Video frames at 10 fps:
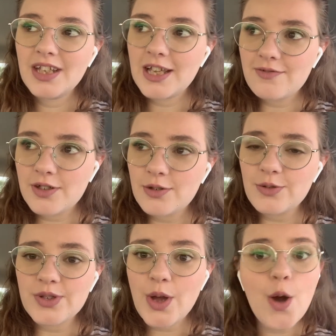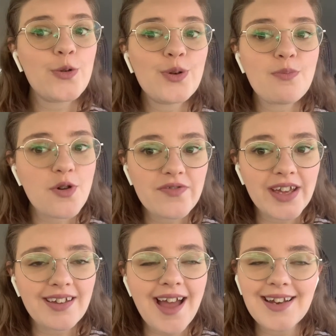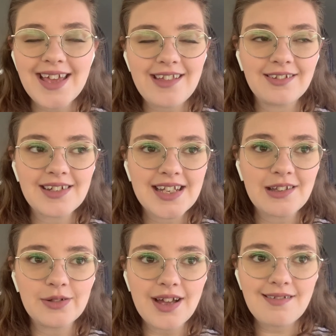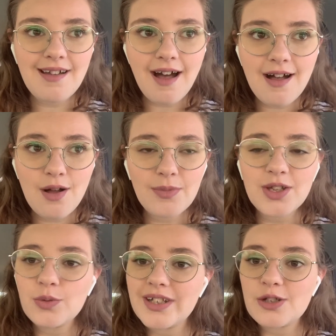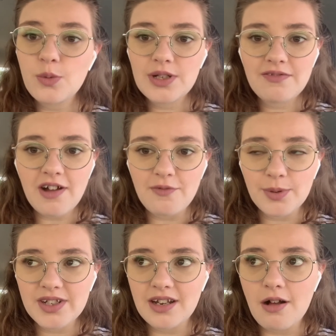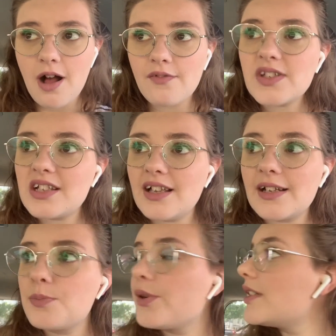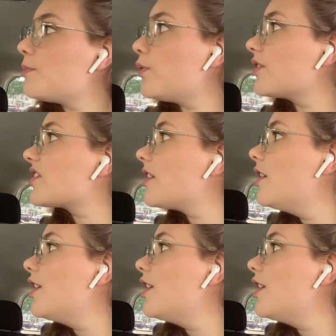if you use code MOVING at KatelynCostello.com, you will get 25% off select print books,